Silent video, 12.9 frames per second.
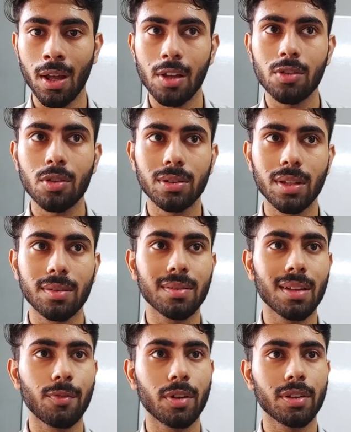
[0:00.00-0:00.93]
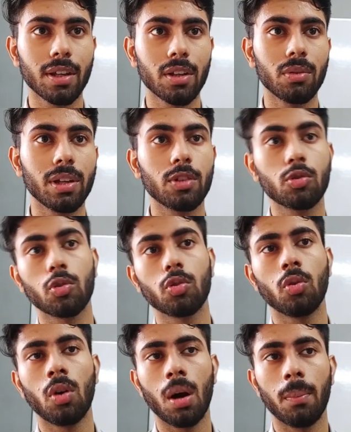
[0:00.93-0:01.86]
So this is everything you need to
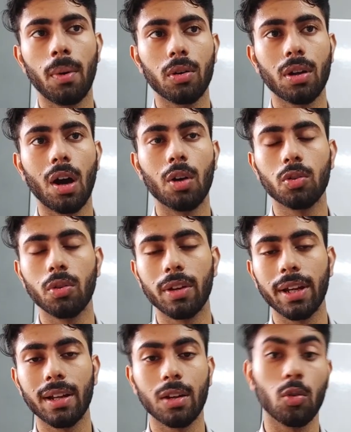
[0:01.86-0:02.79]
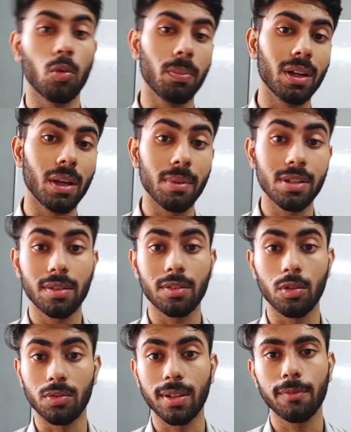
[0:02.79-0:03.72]
know about how to read and open
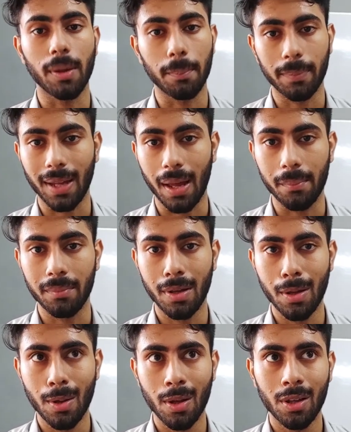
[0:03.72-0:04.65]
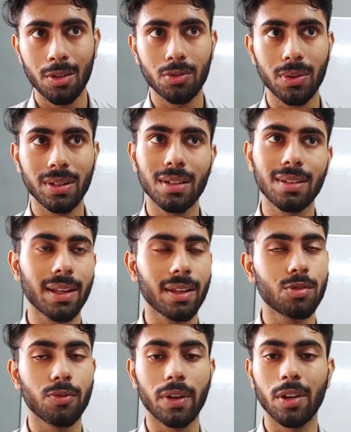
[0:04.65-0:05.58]
images using webcam. So in the
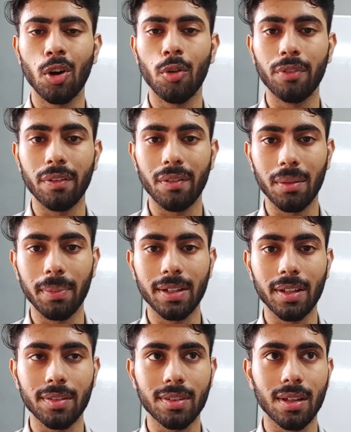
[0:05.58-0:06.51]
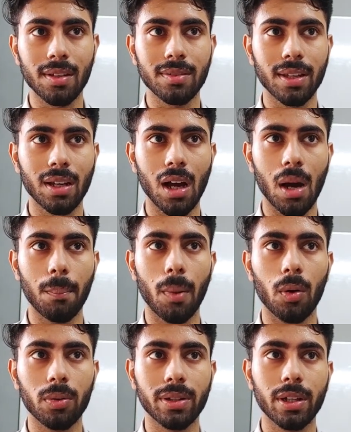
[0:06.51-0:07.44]
next video, we will be discussing
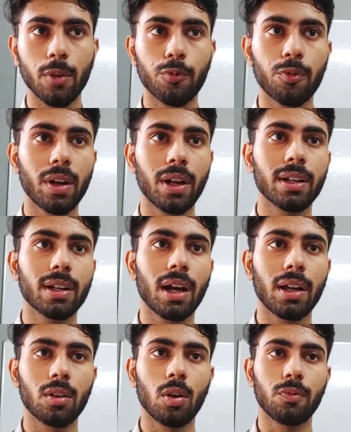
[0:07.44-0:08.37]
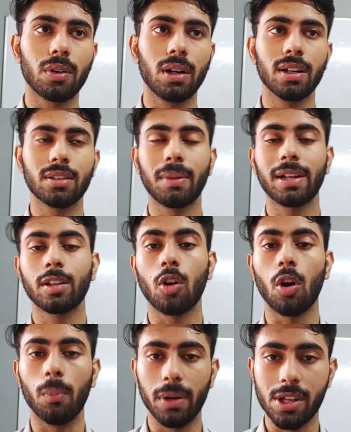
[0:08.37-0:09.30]
about different kind of arithmetic
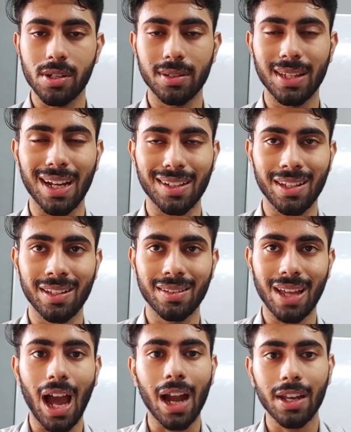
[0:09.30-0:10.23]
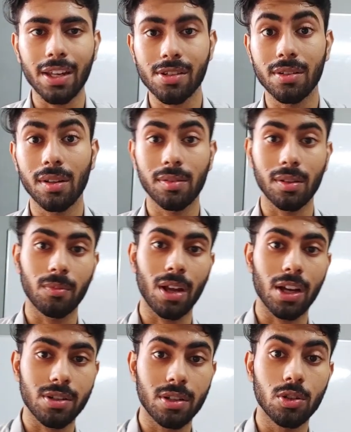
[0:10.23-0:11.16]
operation, that is addition and
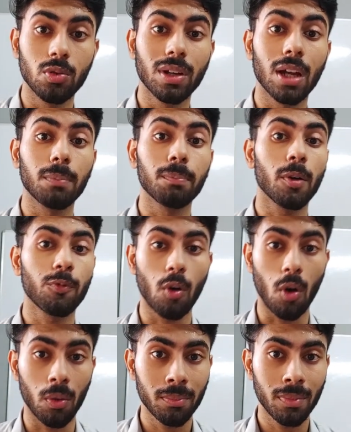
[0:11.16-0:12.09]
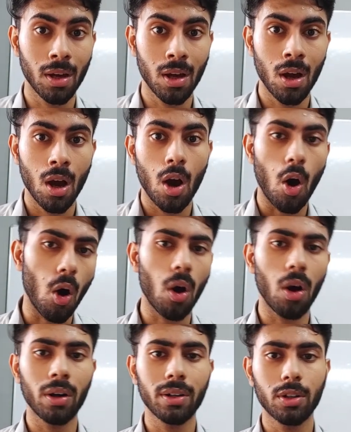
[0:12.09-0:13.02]
subtraction, you can perform
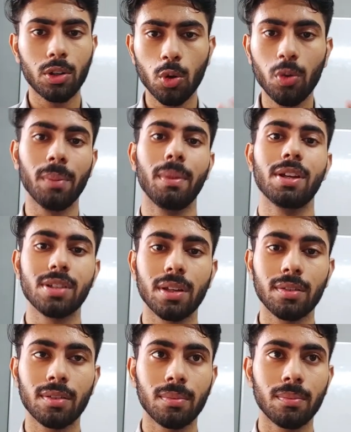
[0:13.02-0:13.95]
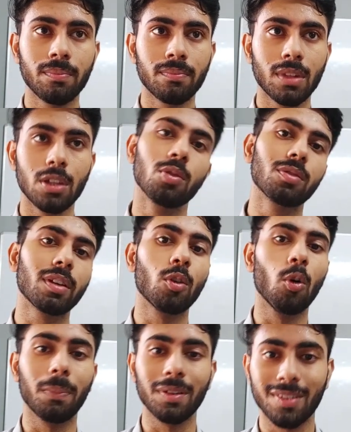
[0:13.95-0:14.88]
on two images using
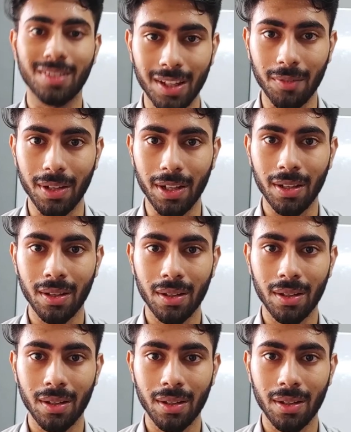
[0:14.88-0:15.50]
OpenCV.